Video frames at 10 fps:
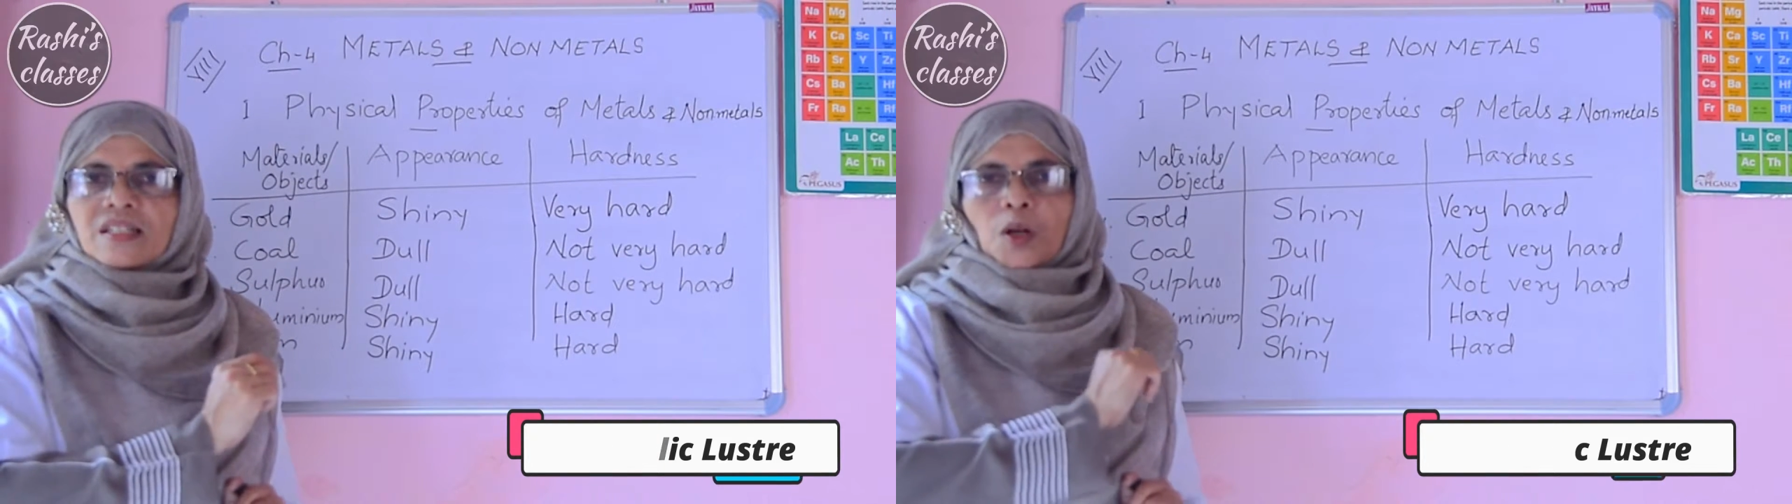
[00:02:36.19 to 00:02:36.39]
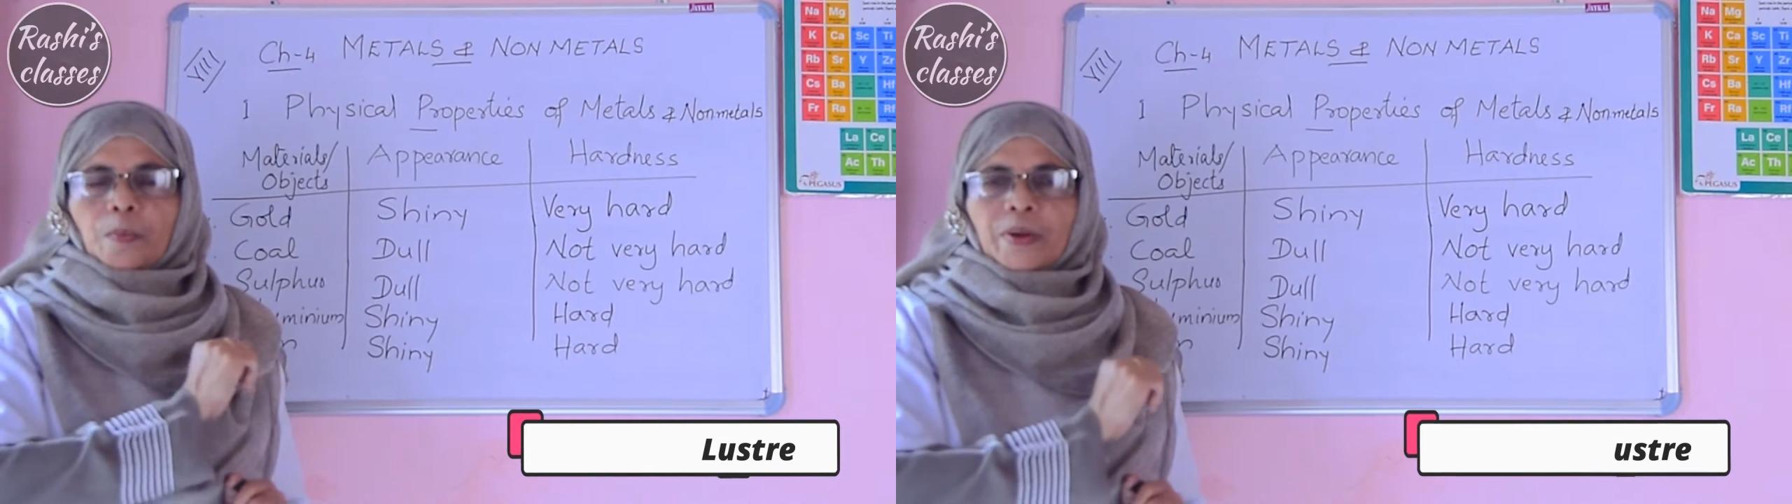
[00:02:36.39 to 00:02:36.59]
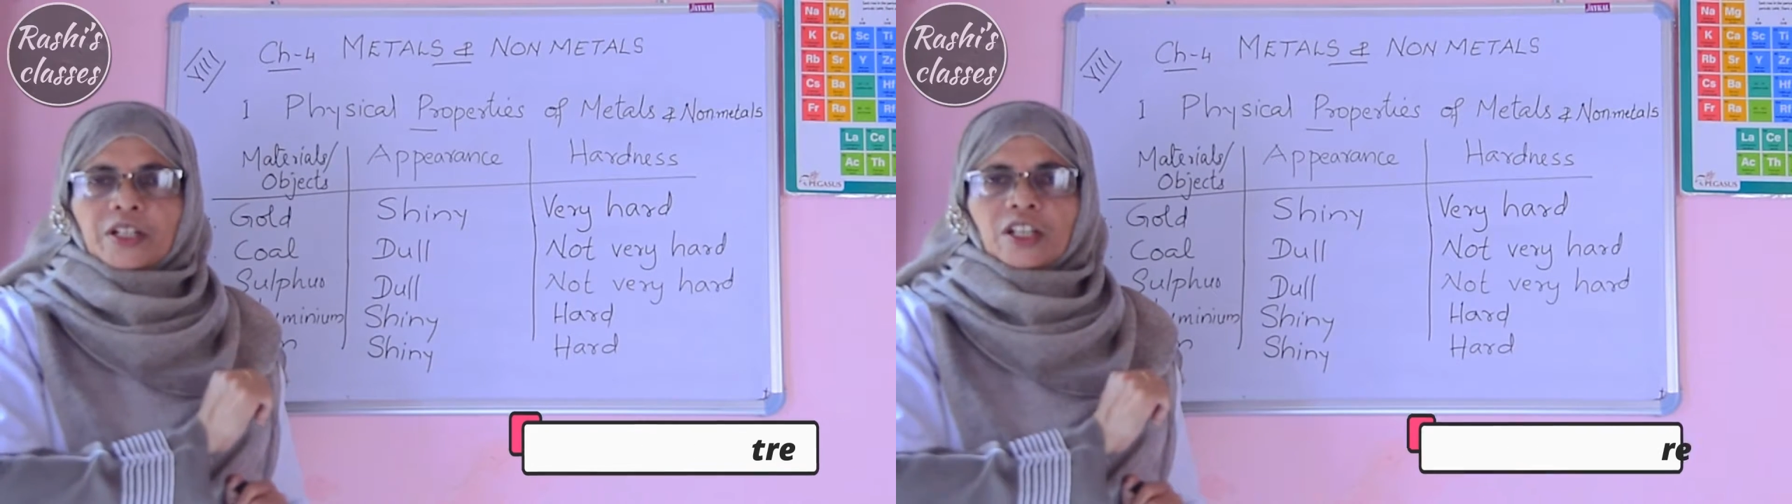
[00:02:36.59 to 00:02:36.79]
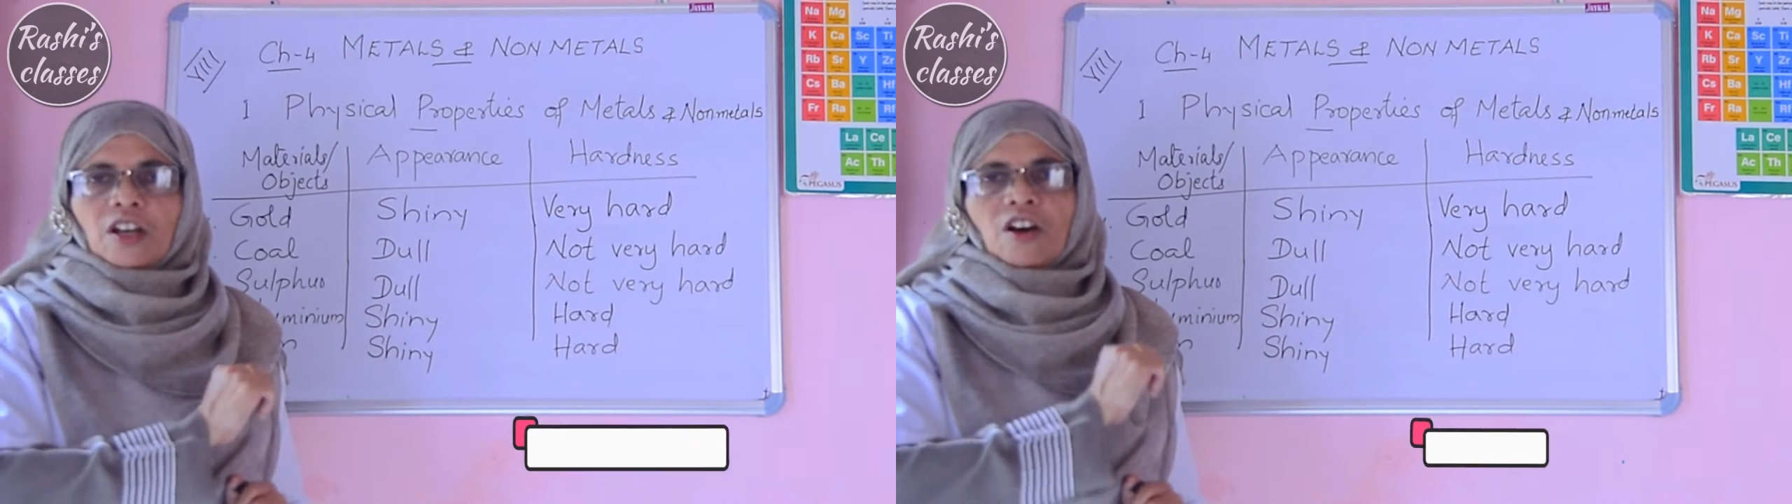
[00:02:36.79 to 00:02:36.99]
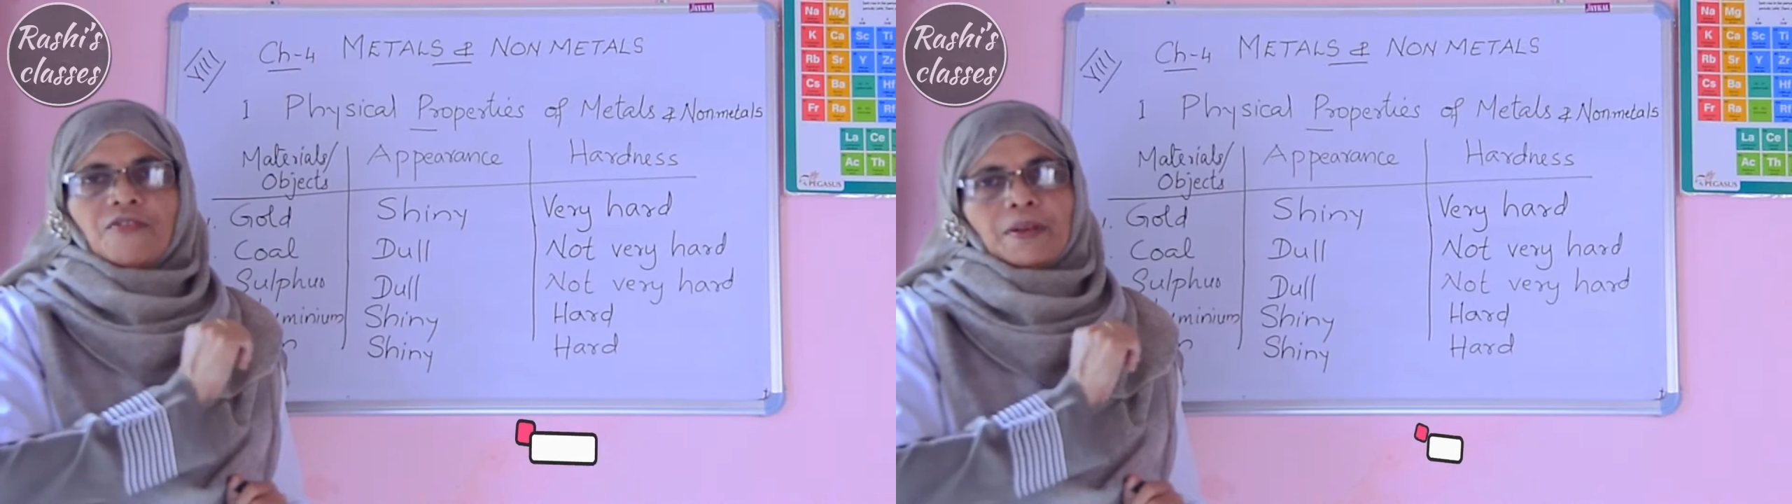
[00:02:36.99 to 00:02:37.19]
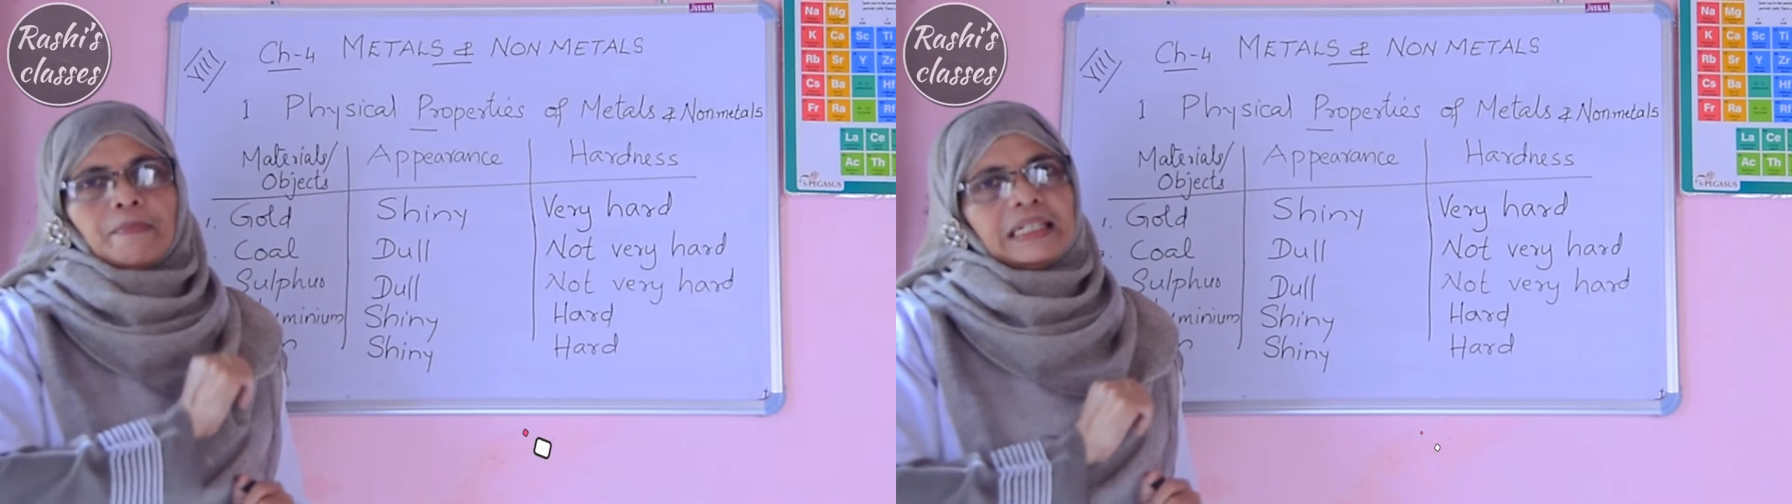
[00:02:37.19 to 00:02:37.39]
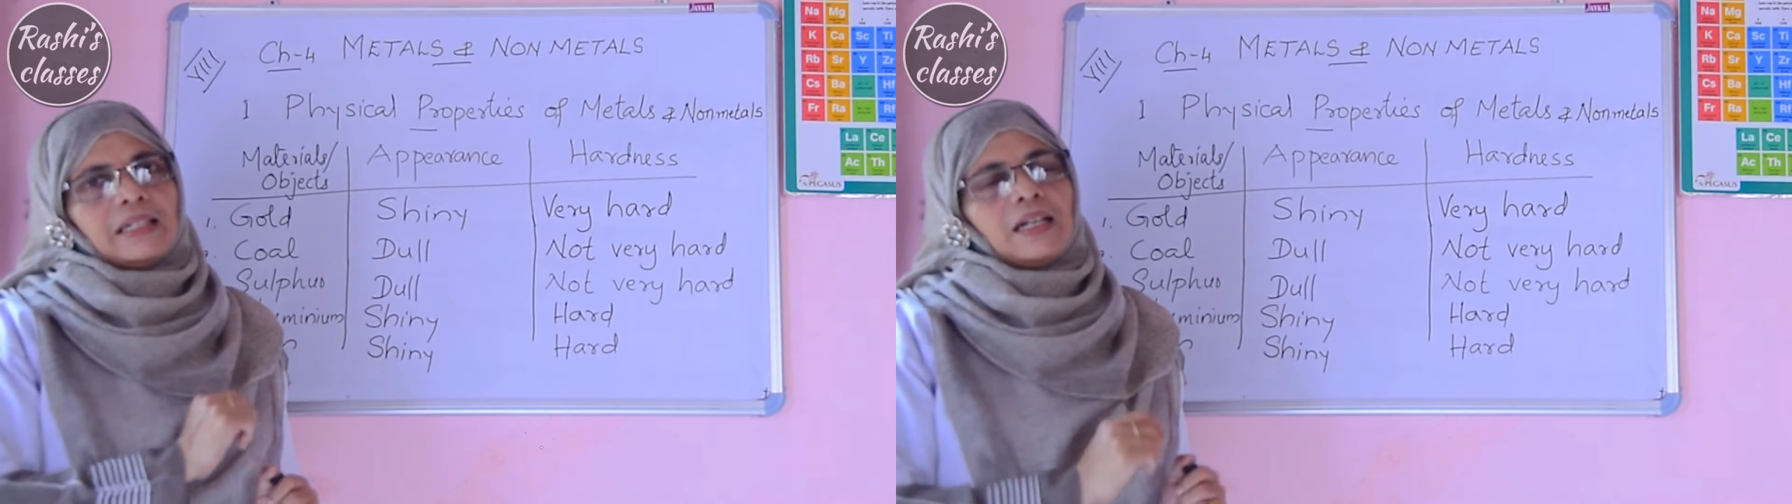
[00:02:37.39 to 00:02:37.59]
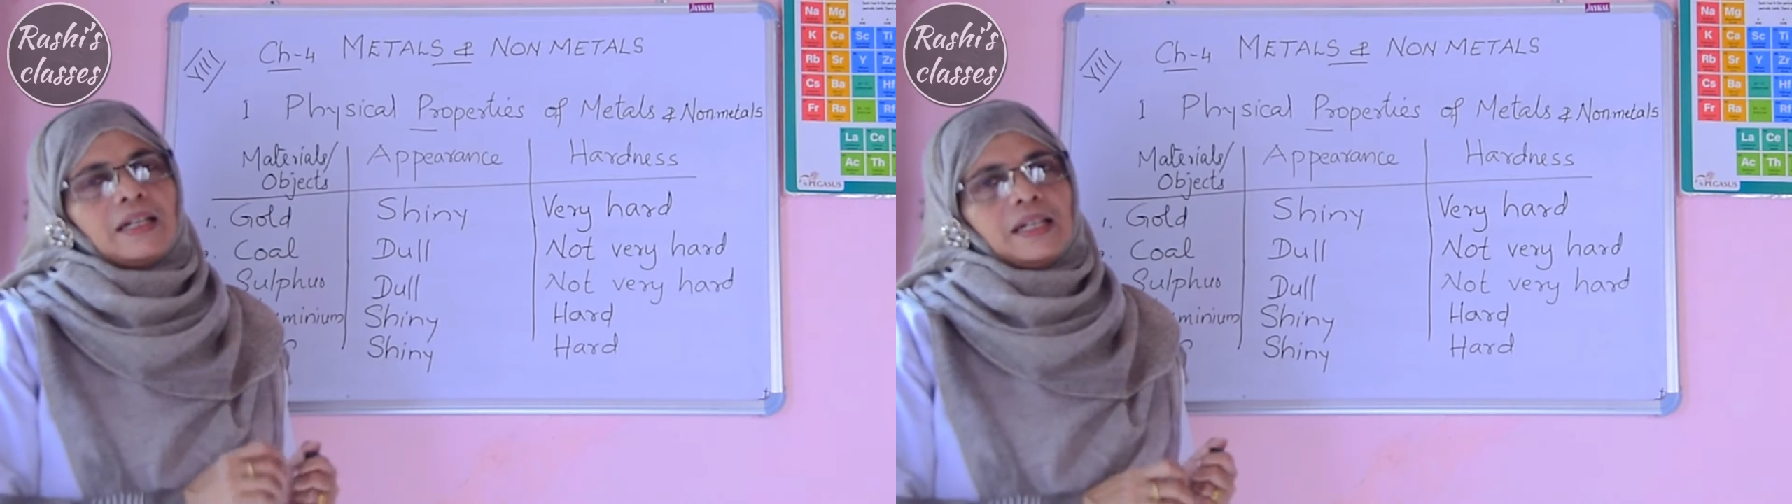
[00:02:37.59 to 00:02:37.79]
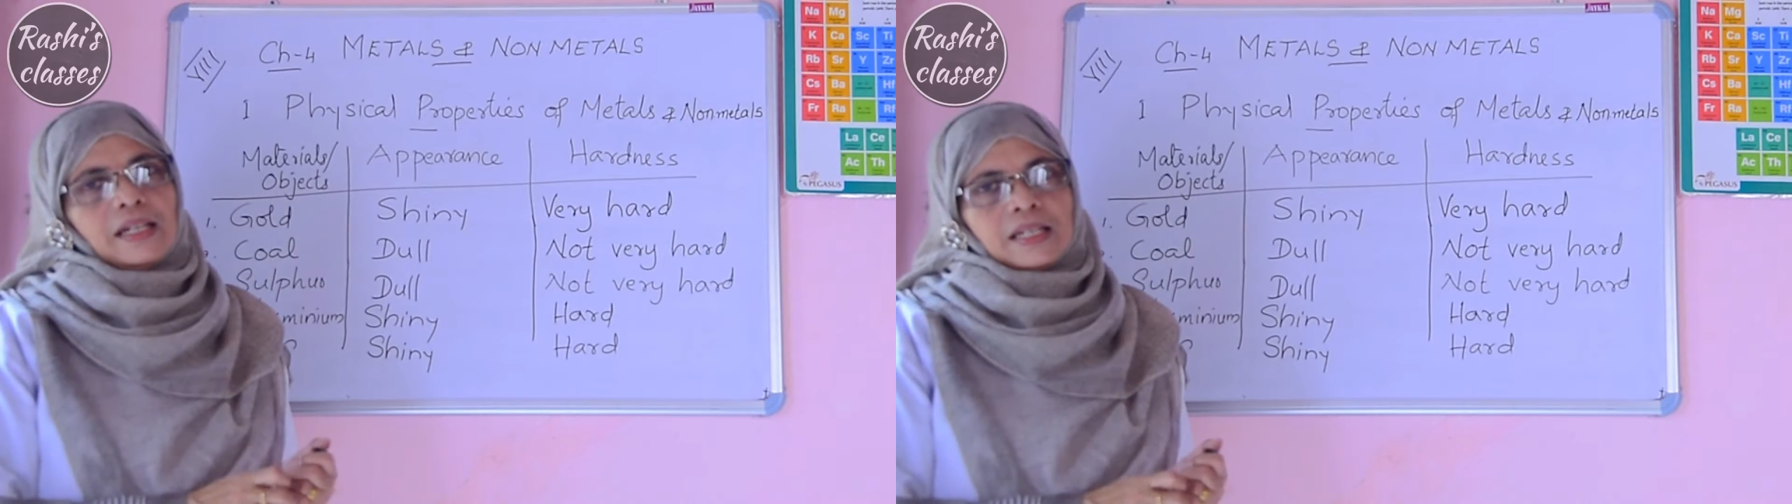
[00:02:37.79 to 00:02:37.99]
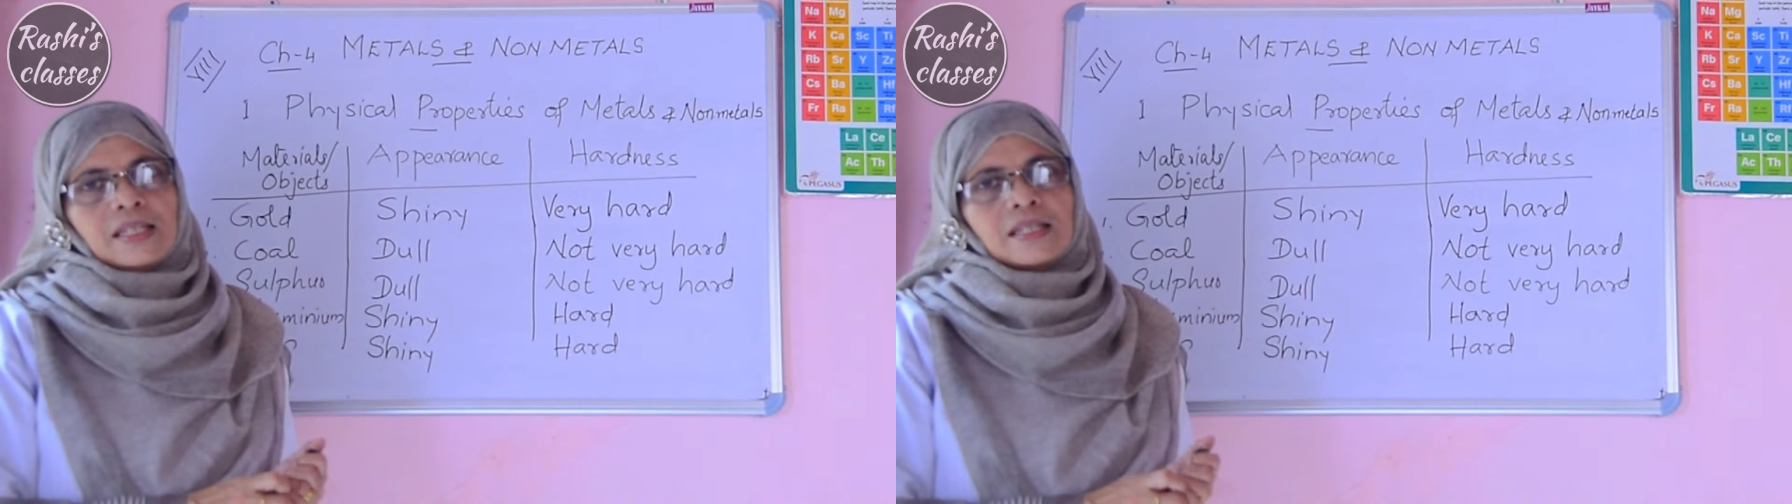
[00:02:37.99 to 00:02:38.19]
property of a metal
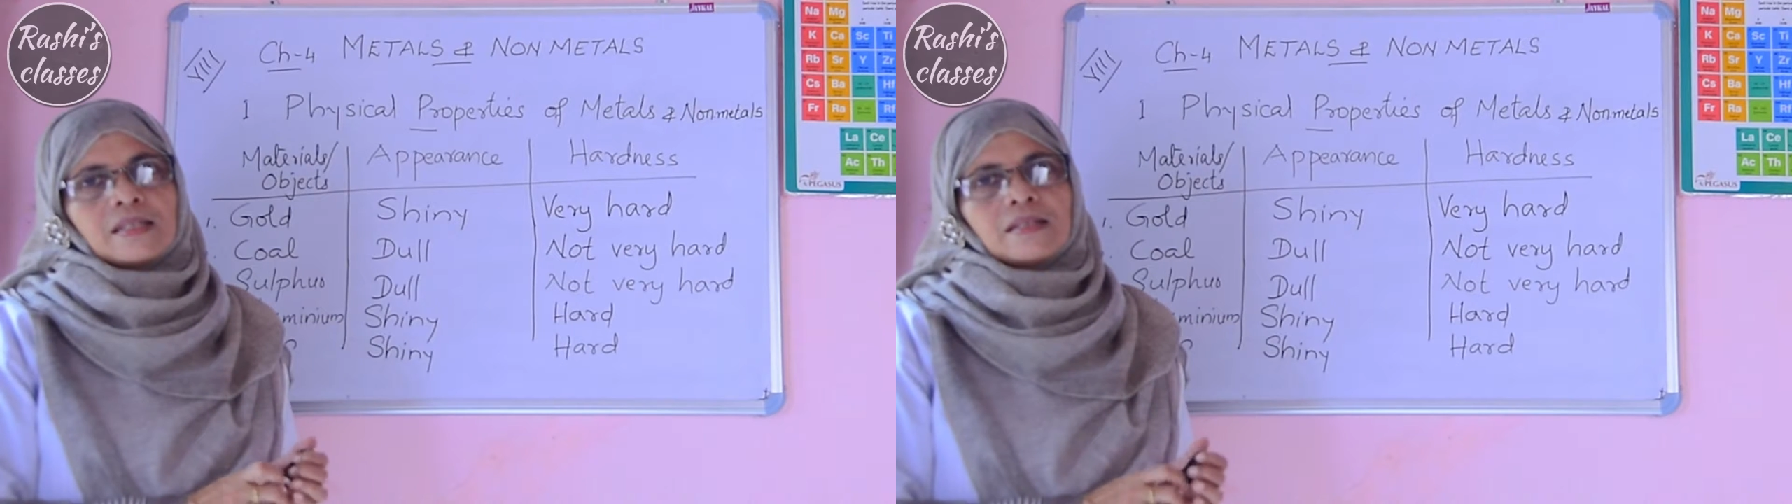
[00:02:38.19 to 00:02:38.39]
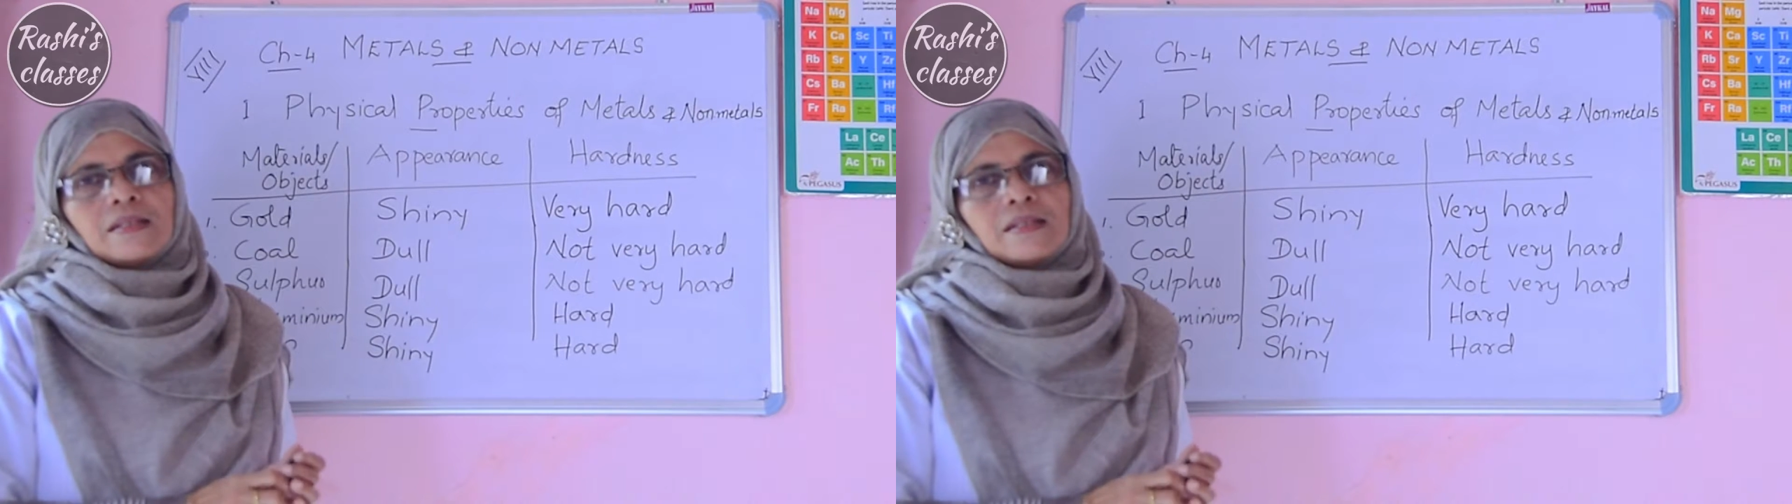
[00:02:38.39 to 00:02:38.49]
is